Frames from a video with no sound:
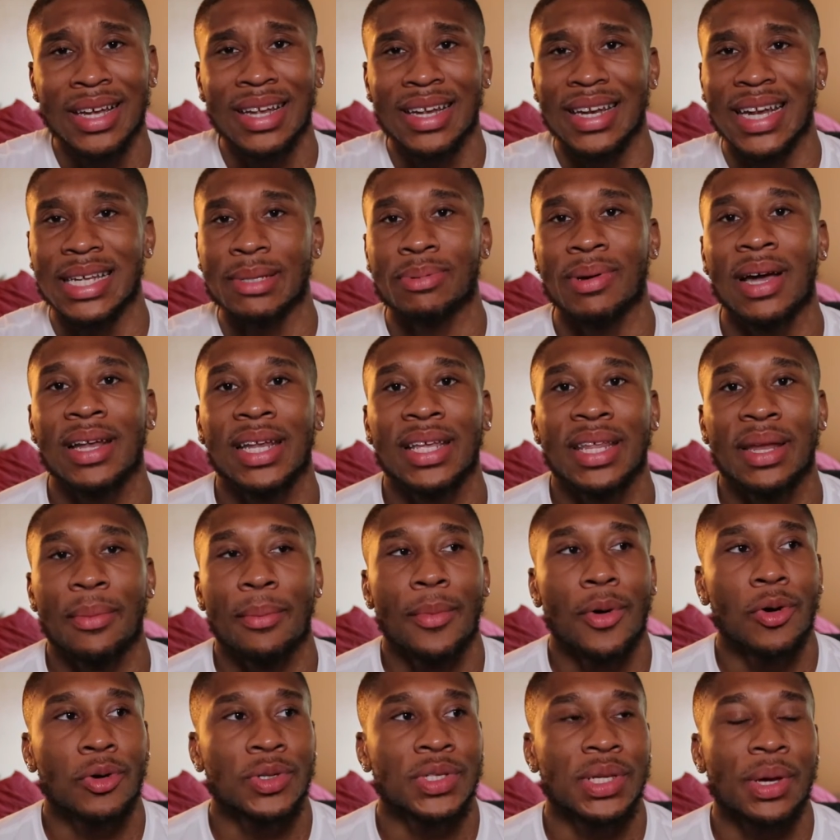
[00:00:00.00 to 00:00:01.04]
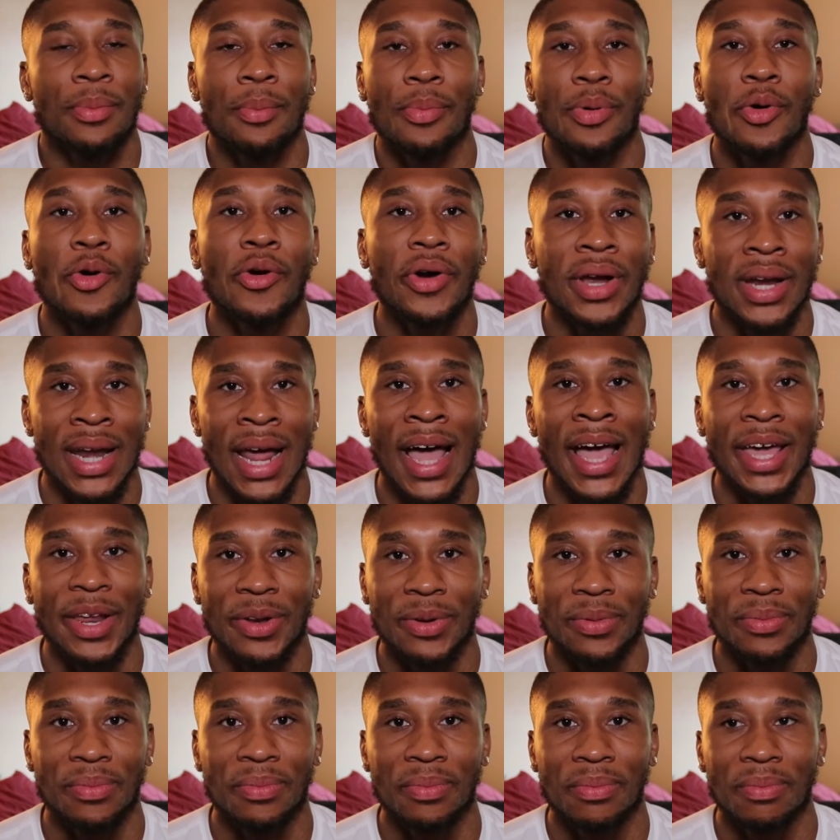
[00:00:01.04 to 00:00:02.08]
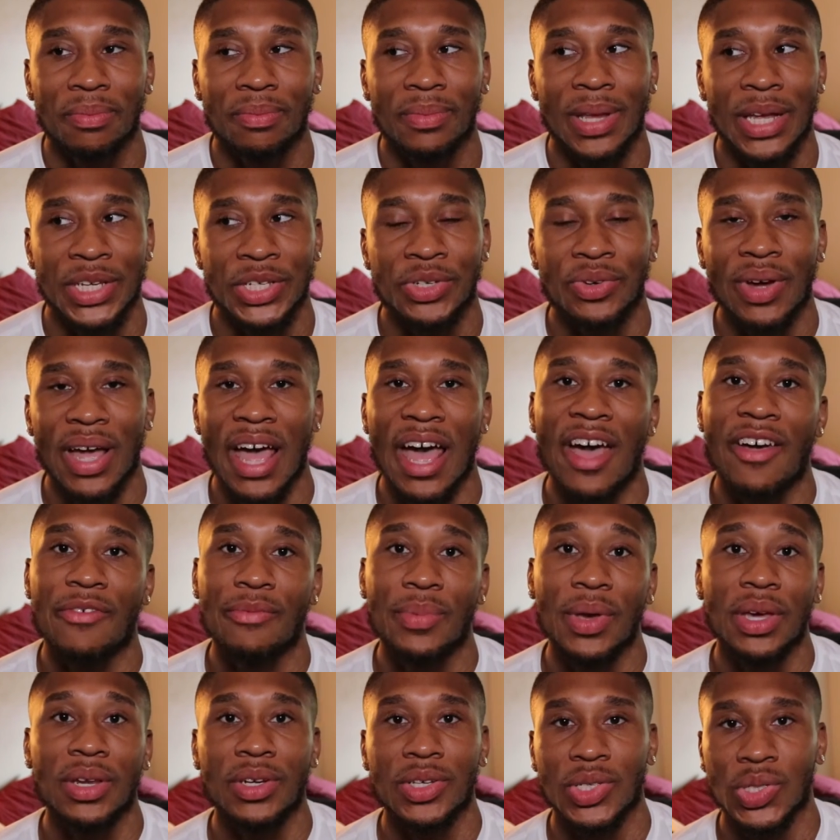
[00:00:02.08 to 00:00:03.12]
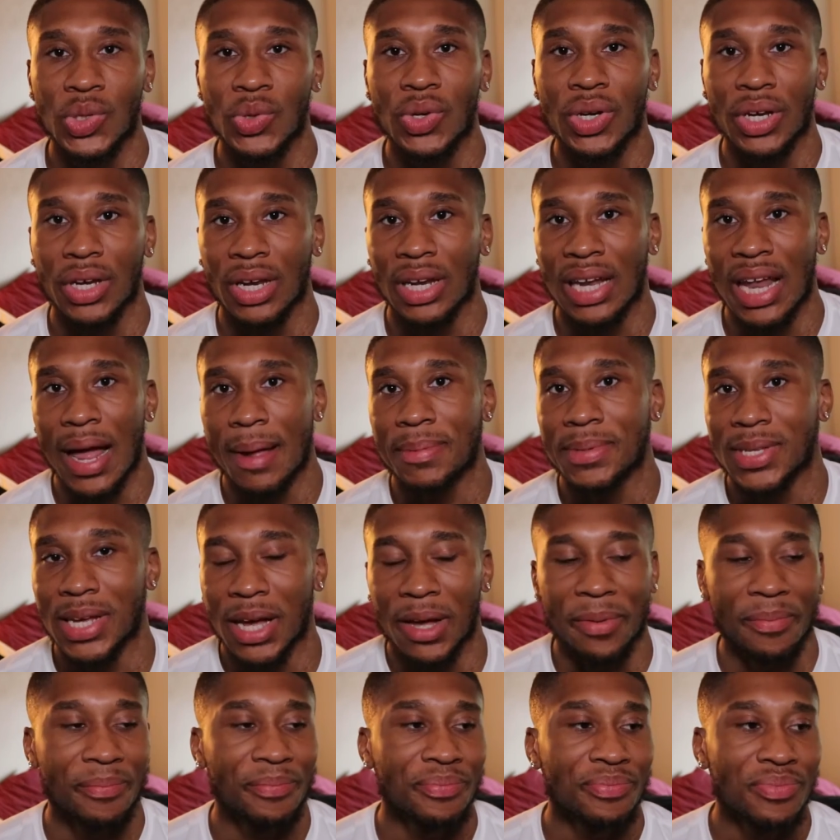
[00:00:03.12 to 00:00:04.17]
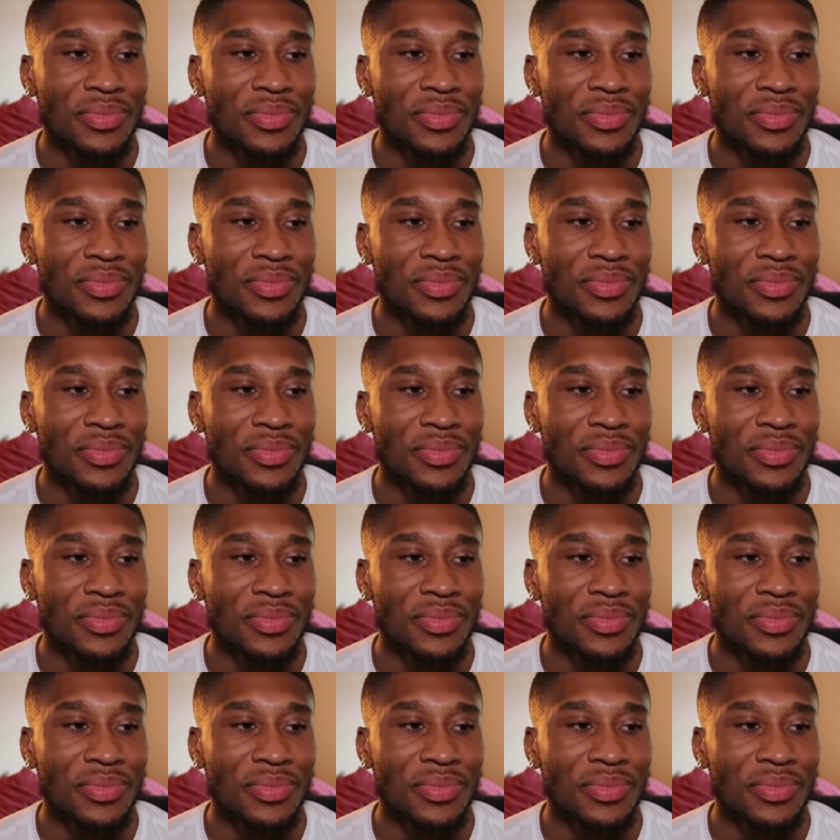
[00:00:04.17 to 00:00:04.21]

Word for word: That's probably the most important item that you'll have being a student, your laptop.